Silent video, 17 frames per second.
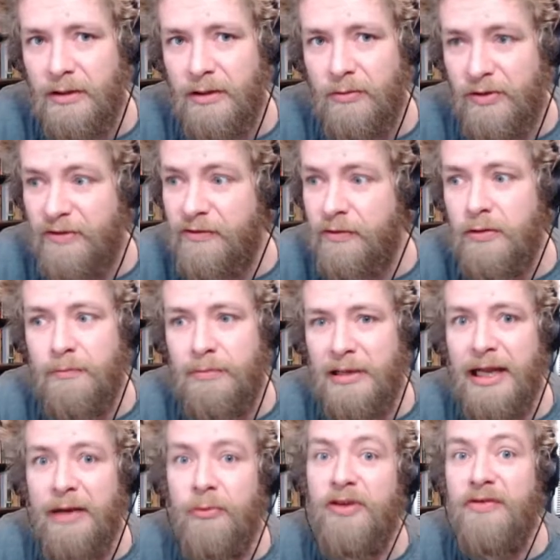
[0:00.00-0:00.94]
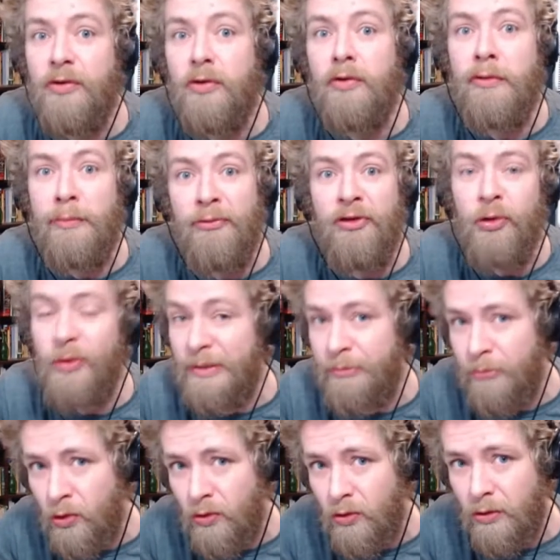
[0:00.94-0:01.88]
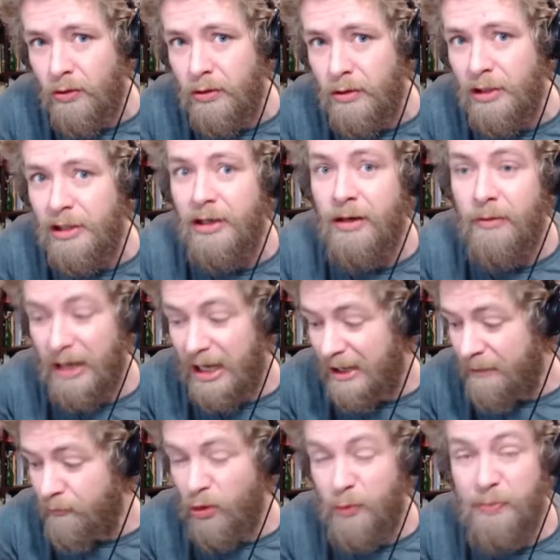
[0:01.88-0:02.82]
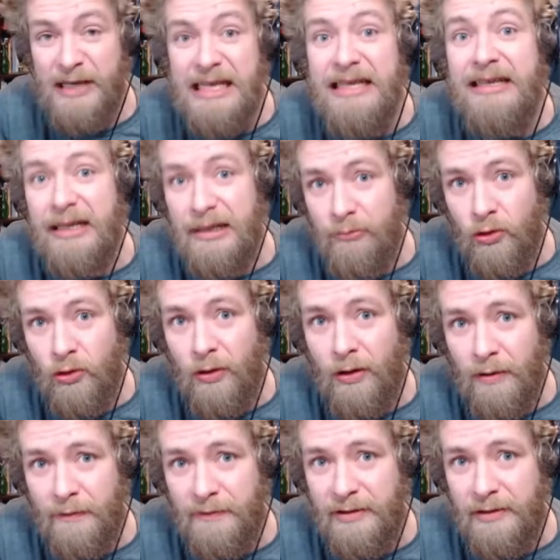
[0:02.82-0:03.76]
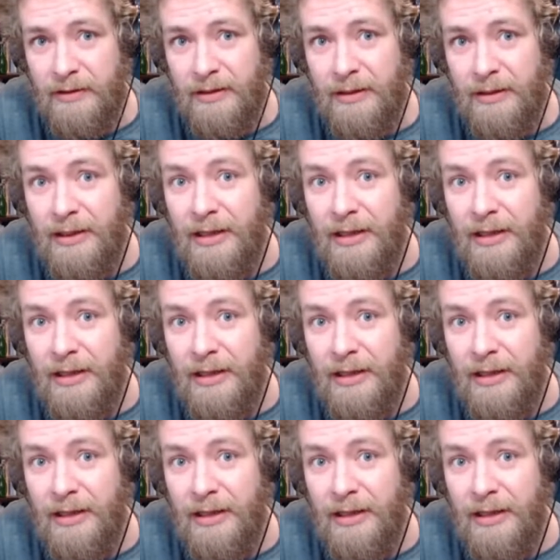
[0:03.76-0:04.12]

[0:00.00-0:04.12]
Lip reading: We saw them play, we saw them do it more and repeat it more often.